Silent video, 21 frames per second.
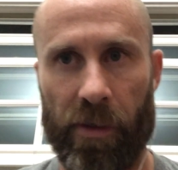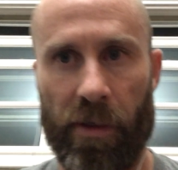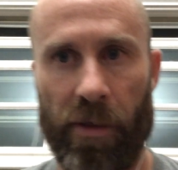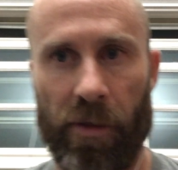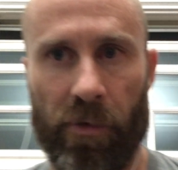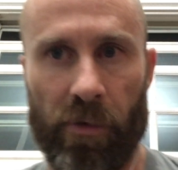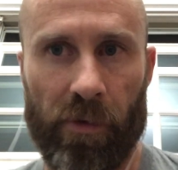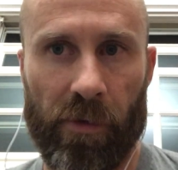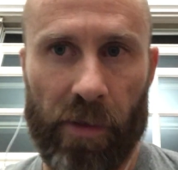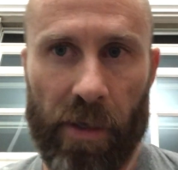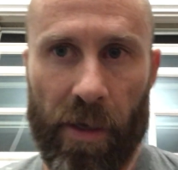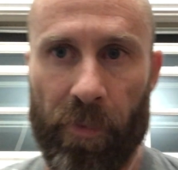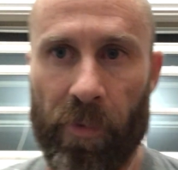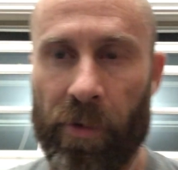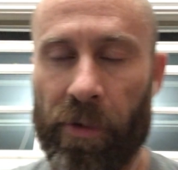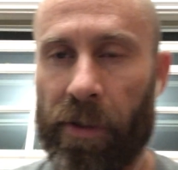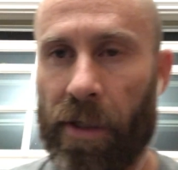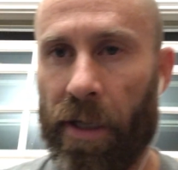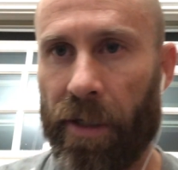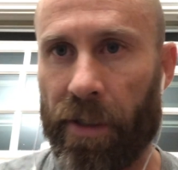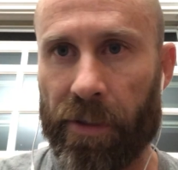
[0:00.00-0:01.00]
either
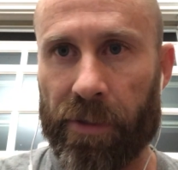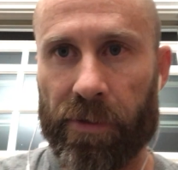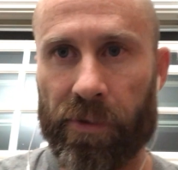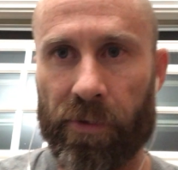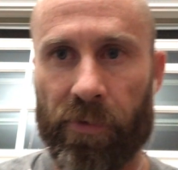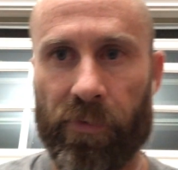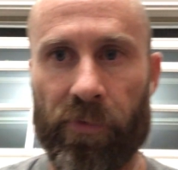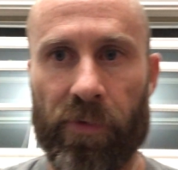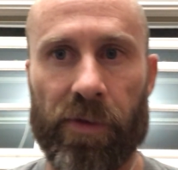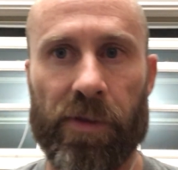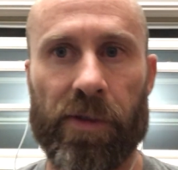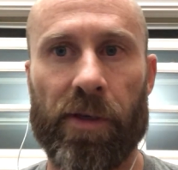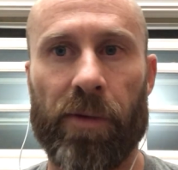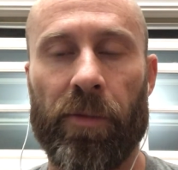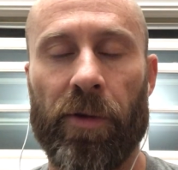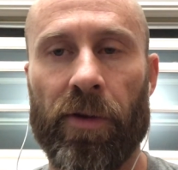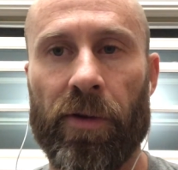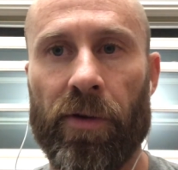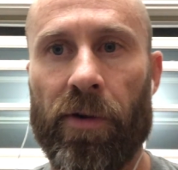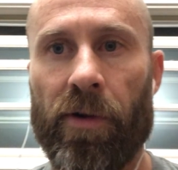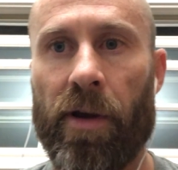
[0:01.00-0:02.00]
labyrinthitis or
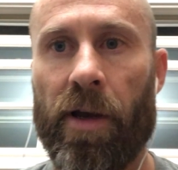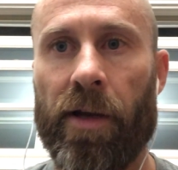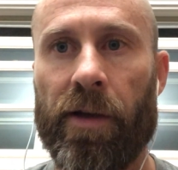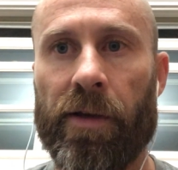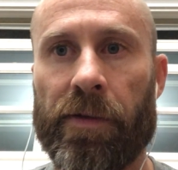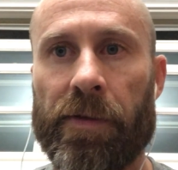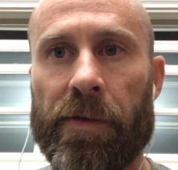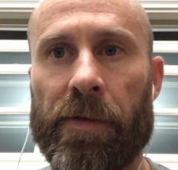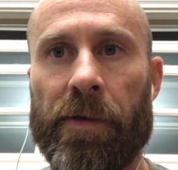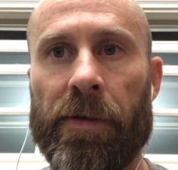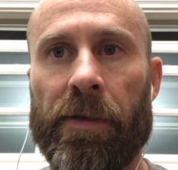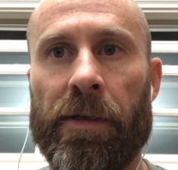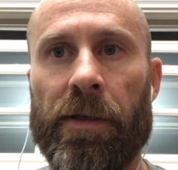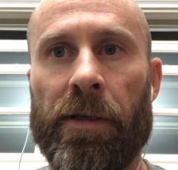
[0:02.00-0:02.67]
vestibular neuritis.